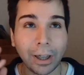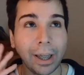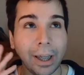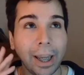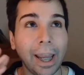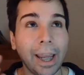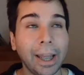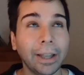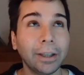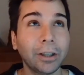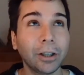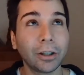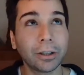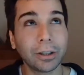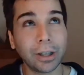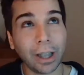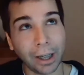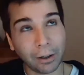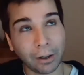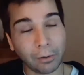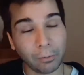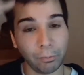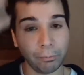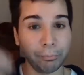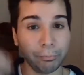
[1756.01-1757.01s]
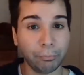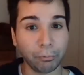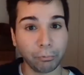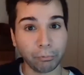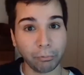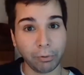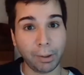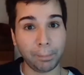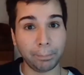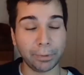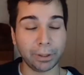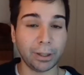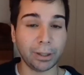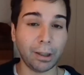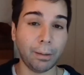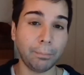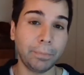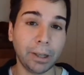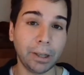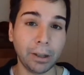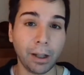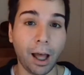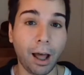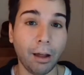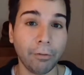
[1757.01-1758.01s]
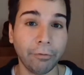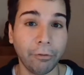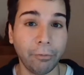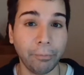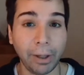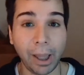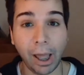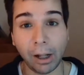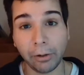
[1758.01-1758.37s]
it just like ripped something off of me.